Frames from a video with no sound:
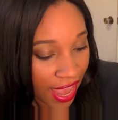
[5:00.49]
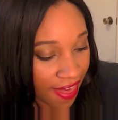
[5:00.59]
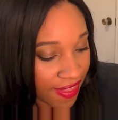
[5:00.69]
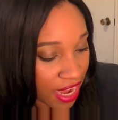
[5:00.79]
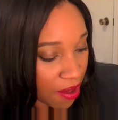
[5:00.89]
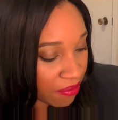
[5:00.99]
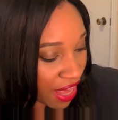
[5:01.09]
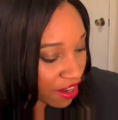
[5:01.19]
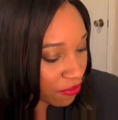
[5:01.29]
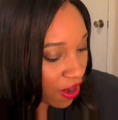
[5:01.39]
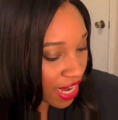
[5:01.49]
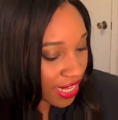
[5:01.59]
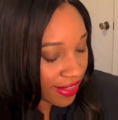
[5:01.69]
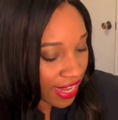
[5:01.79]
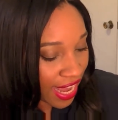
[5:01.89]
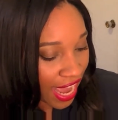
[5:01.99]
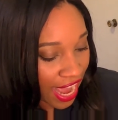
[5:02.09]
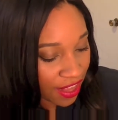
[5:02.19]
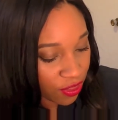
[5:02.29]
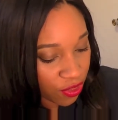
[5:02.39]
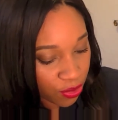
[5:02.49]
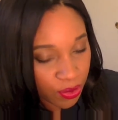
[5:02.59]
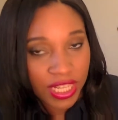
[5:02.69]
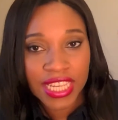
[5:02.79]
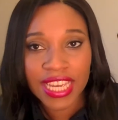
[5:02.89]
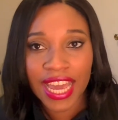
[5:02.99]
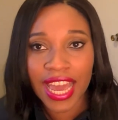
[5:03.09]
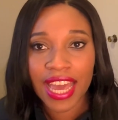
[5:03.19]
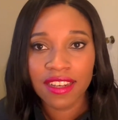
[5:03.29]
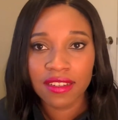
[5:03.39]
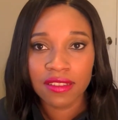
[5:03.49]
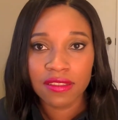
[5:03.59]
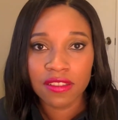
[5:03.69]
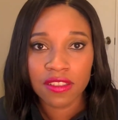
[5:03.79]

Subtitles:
And then on Black Friday, they had three candles